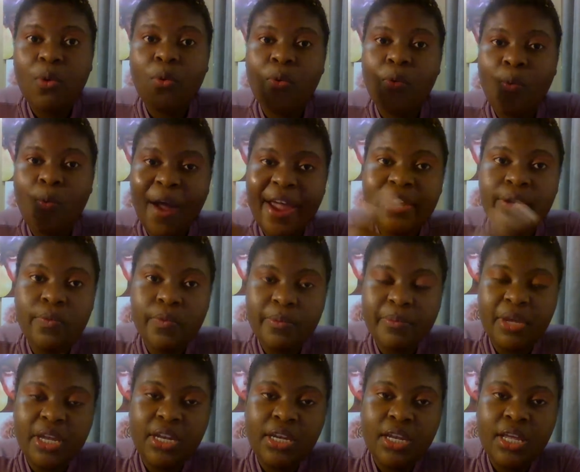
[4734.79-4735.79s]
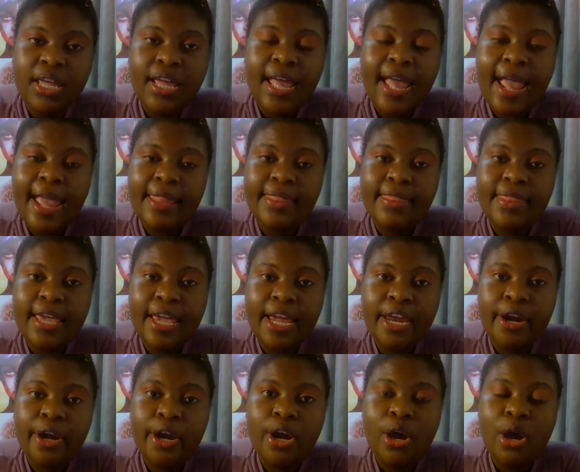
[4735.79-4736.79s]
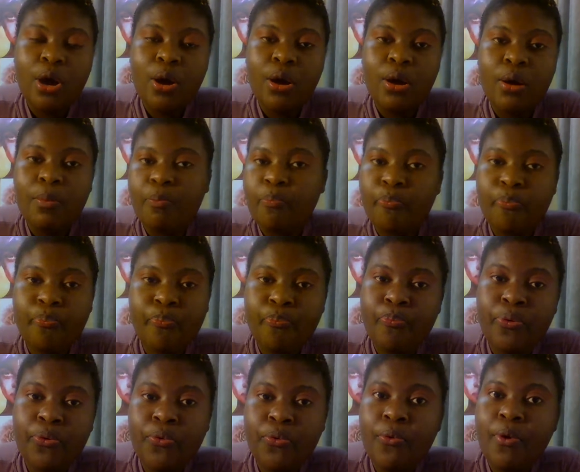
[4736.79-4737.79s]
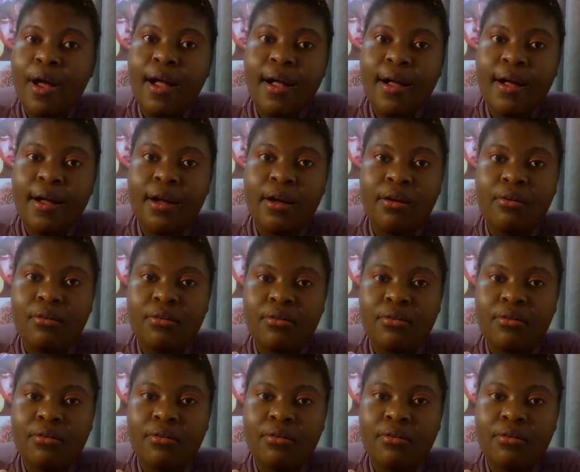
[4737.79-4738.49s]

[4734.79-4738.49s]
white women and then poor